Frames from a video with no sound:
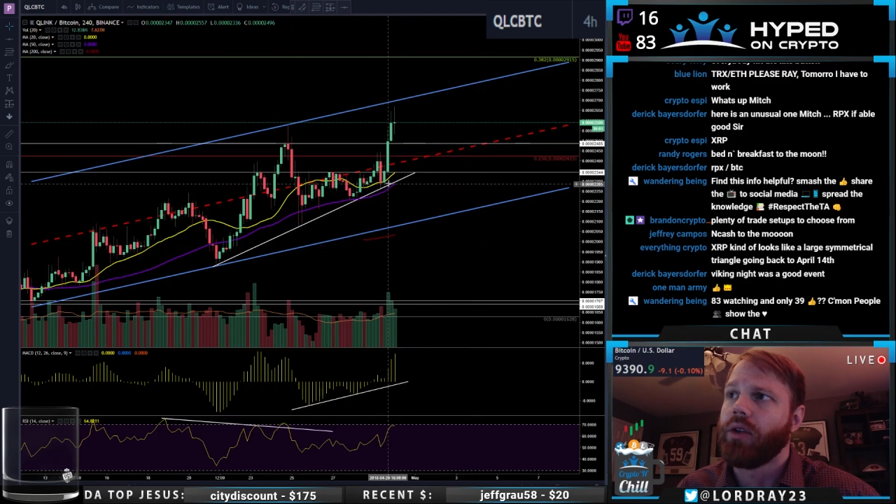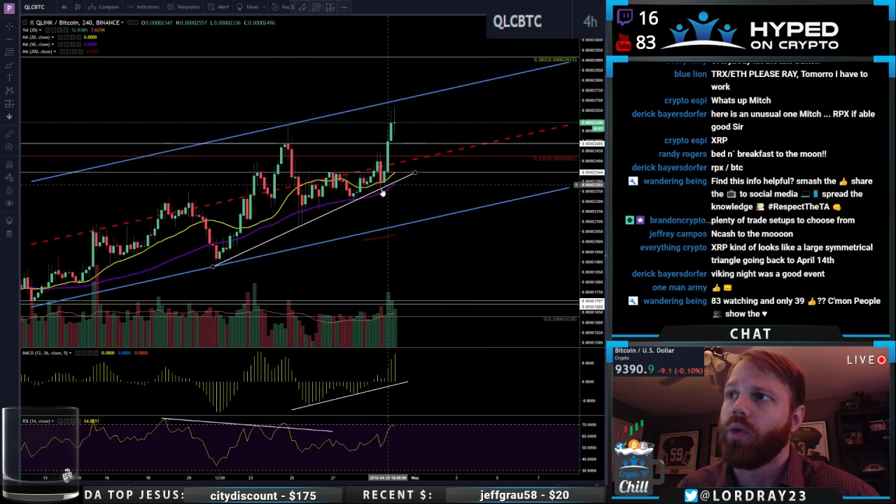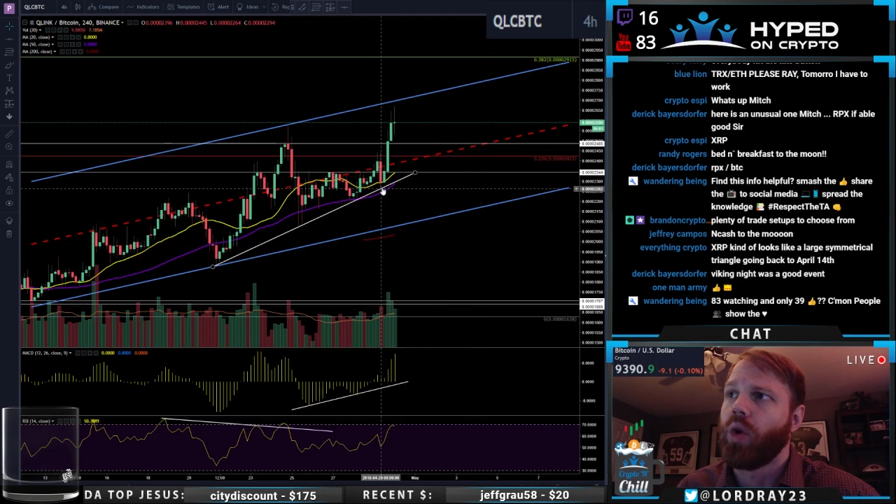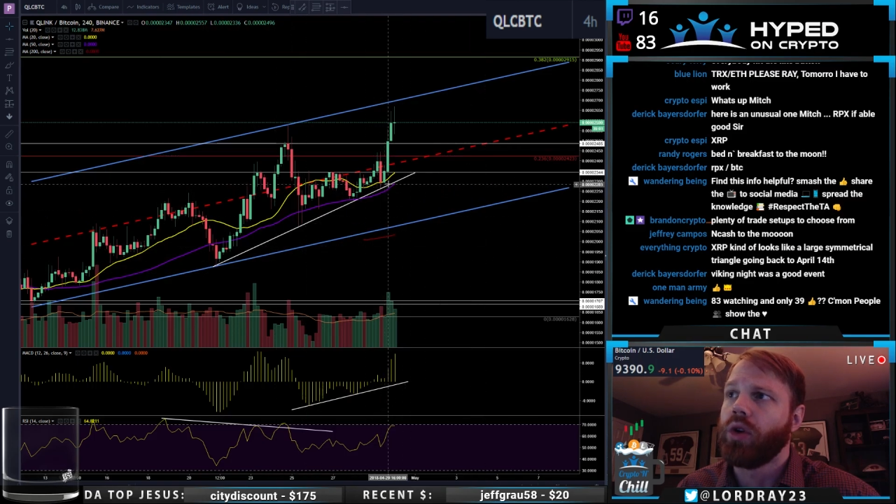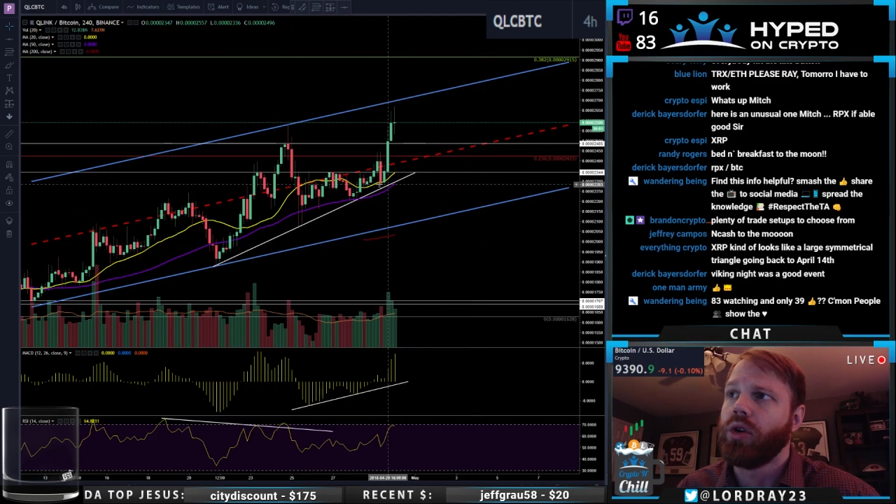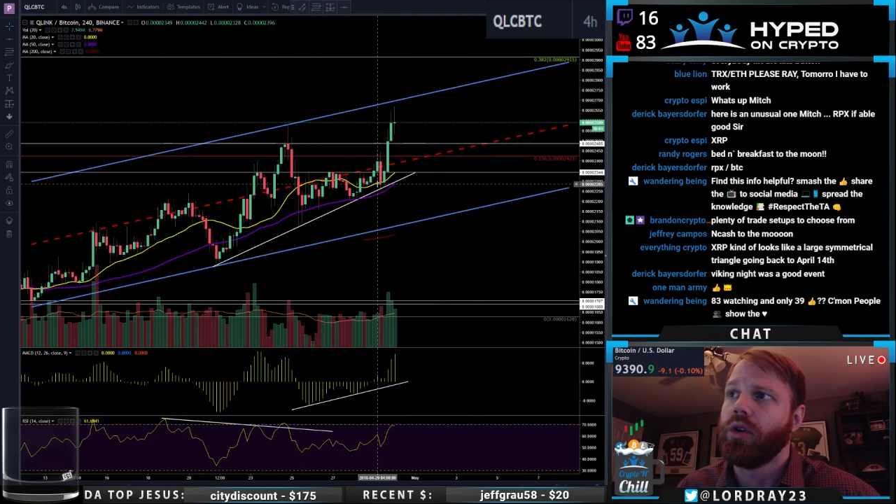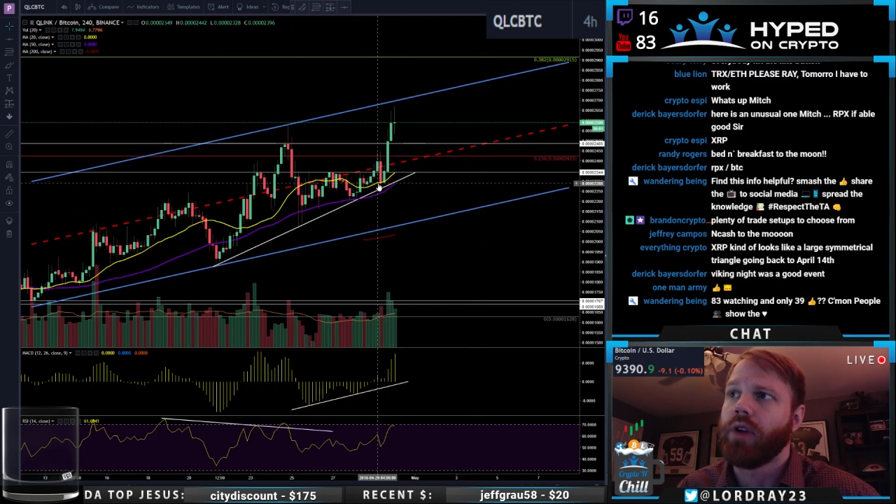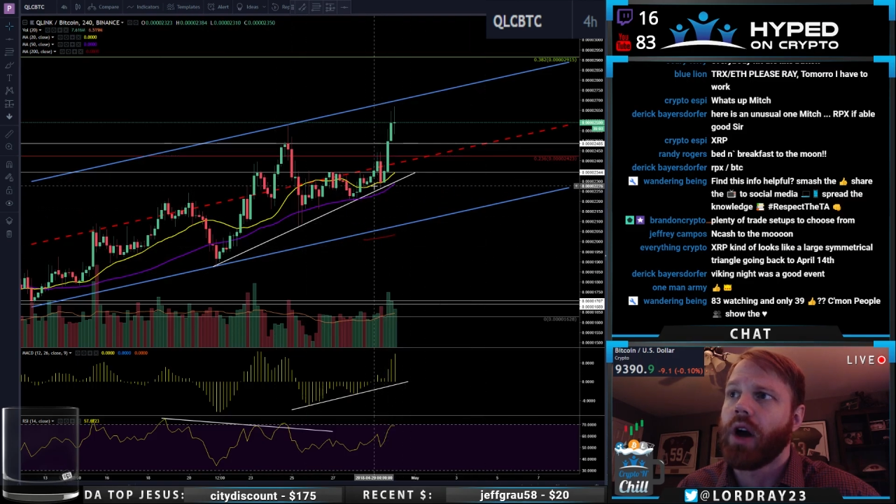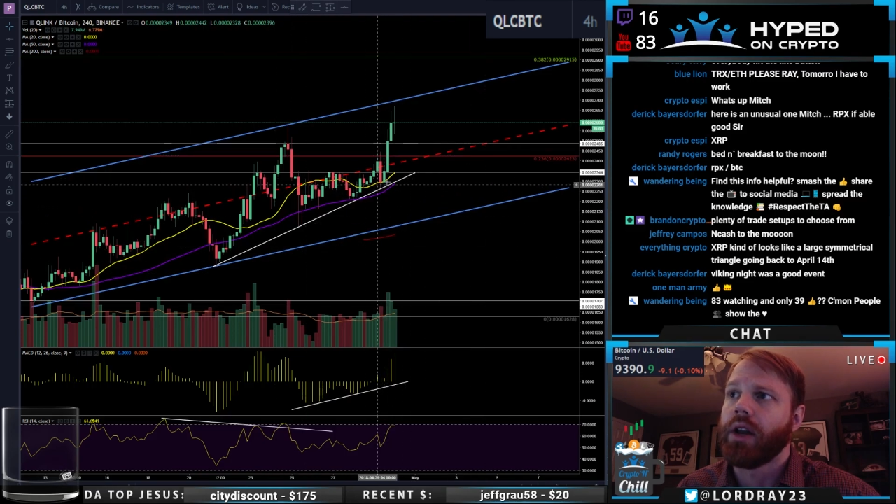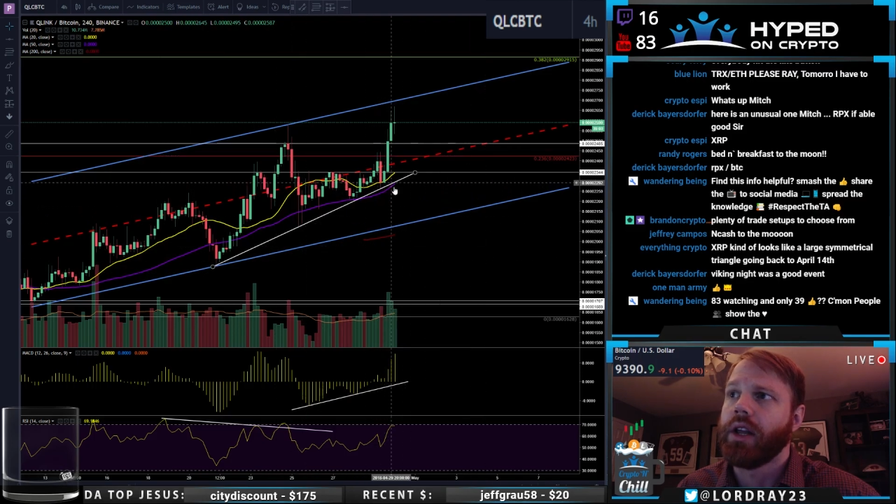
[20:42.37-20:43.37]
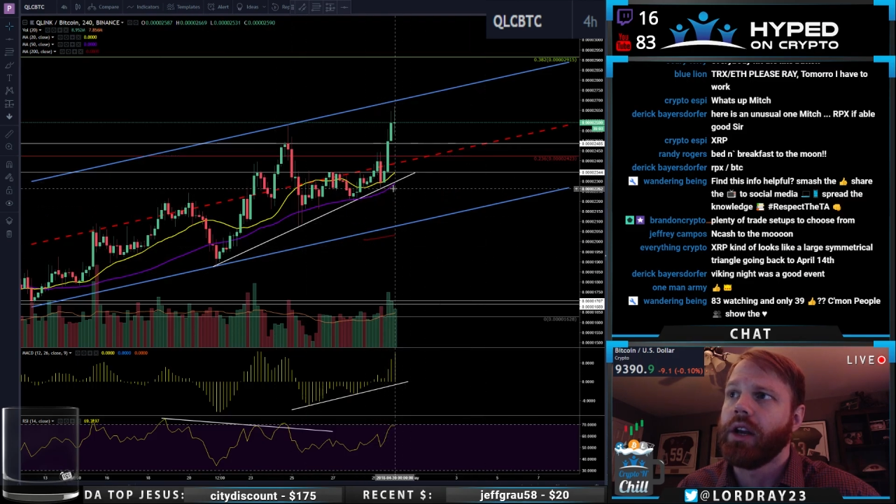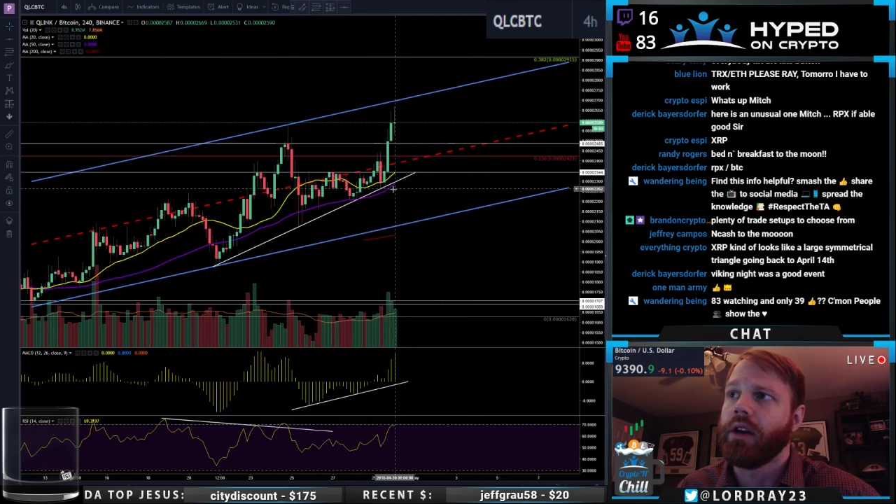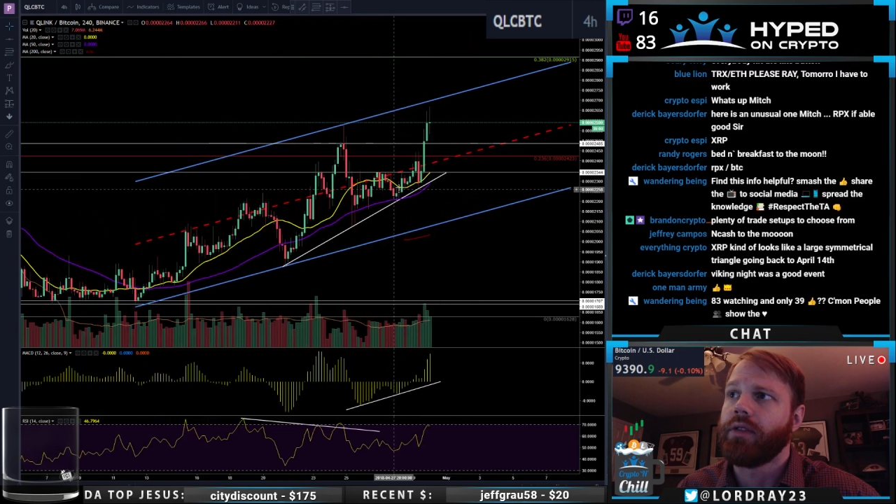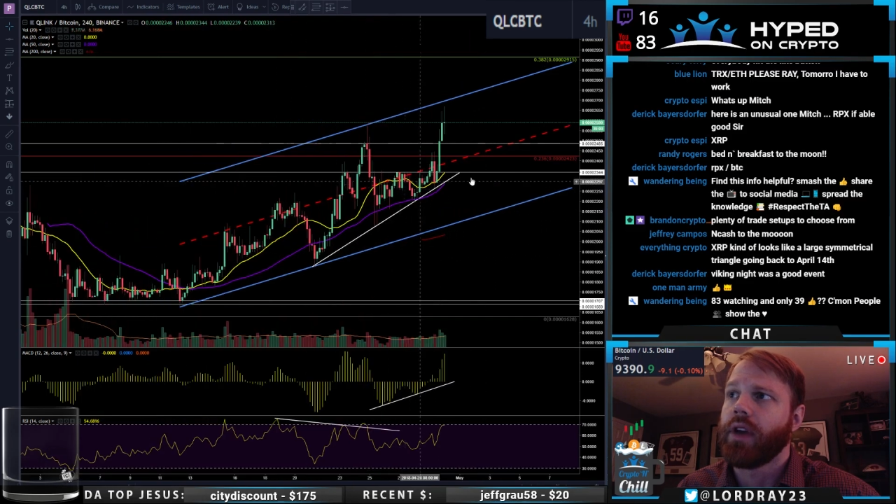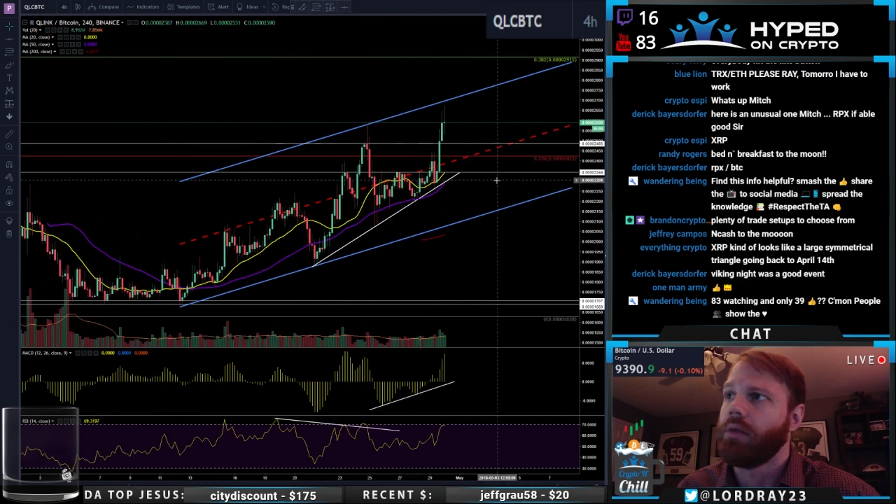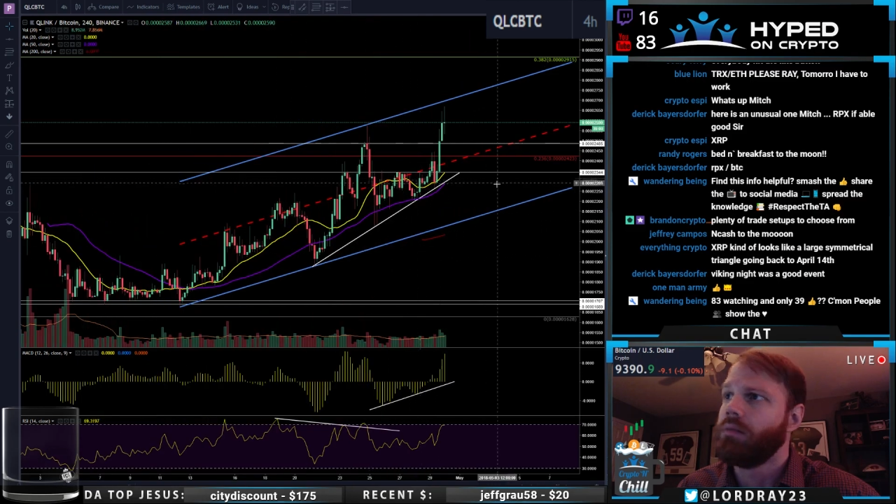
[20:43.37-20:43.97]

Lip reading: one could have gotten in here if they